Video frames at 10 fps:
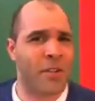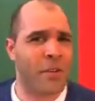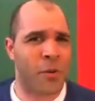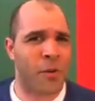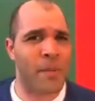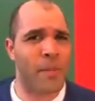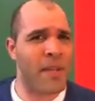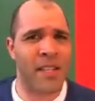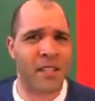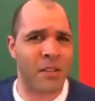Are you
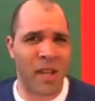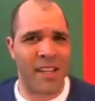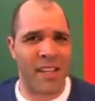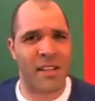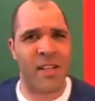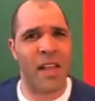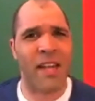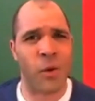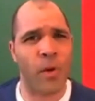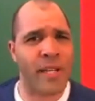creepy? Do you like
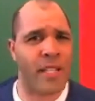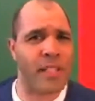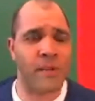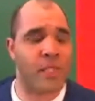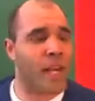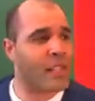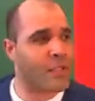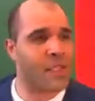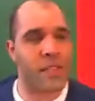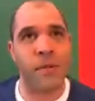collect toys, which I
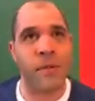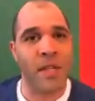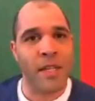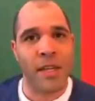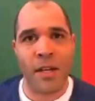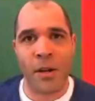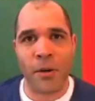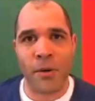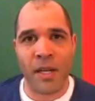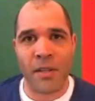actually do?
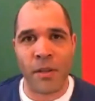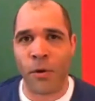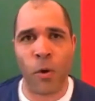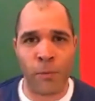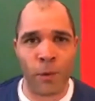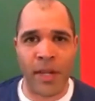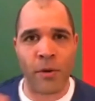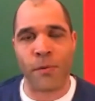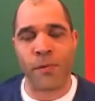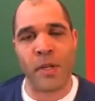You know, uh, the whole
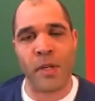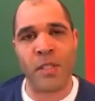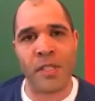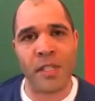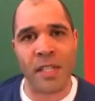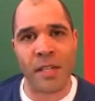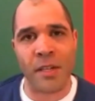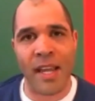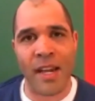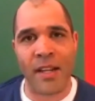forty-year-old virgin
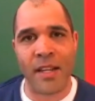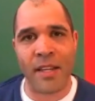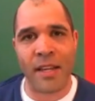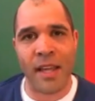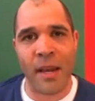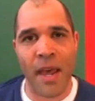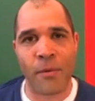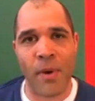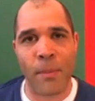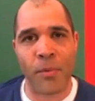deal. You get a you get a
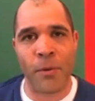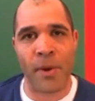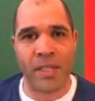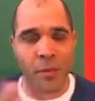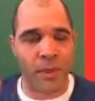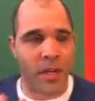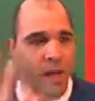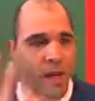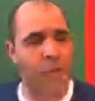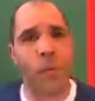bad rep pretty quick.
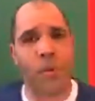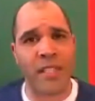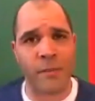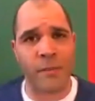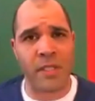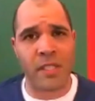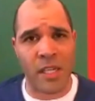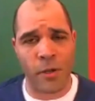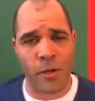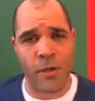So we're coming from a
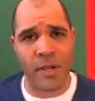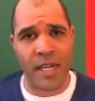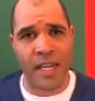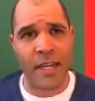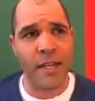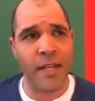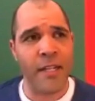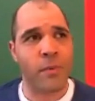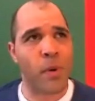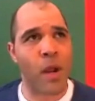place of insecurity,
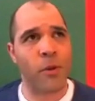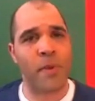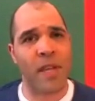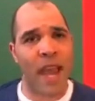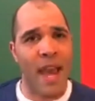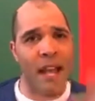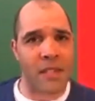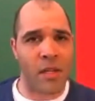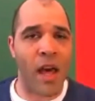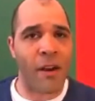which probably
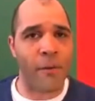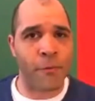has a